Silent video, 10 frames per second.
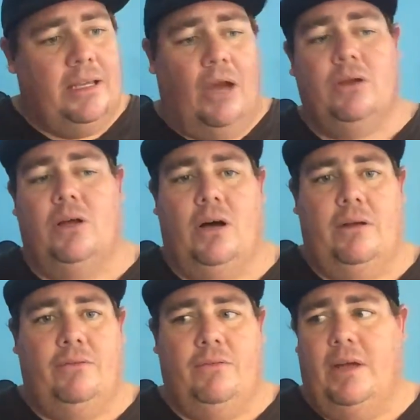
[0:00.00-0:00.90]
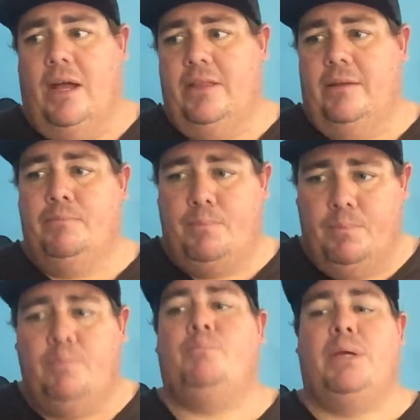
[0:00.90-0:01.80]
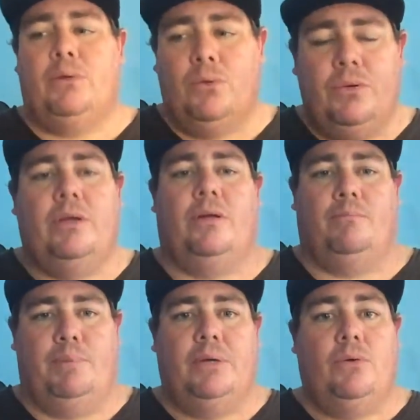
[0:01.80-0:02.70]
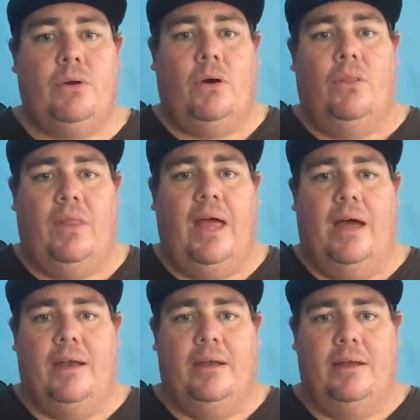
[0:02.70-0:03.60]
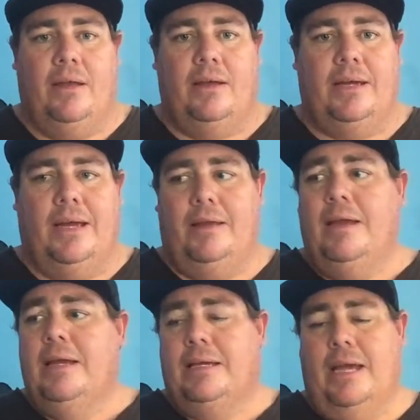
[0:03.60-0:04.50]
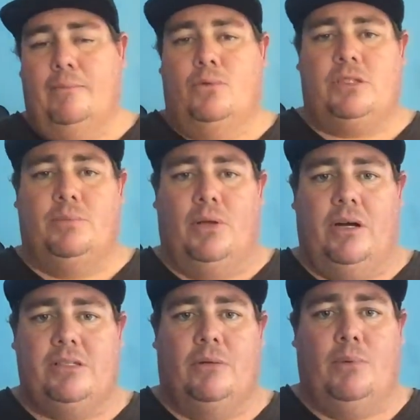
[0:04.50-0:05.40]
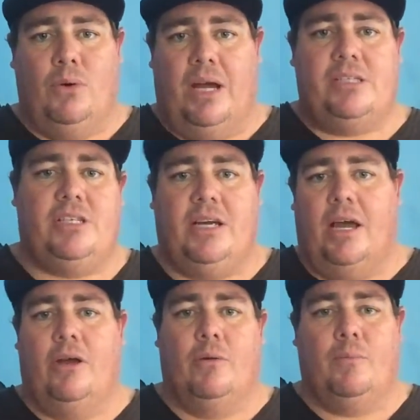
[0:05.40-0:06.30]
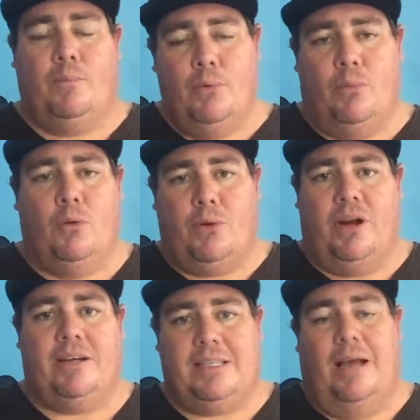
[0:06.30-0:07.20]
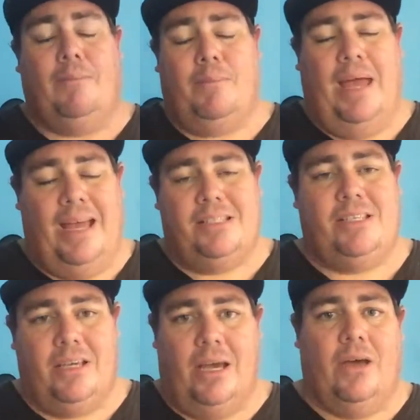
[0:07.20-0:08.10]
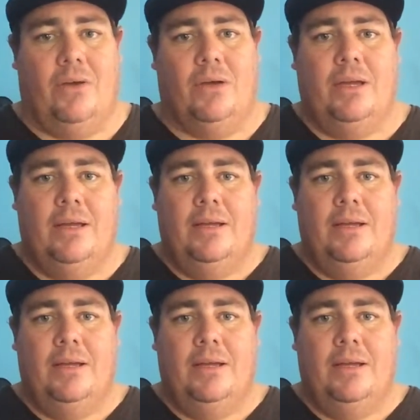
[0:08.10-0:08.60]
go live, and then build on that, okay? Get more suppliers on board as you go. Put more products up as you go.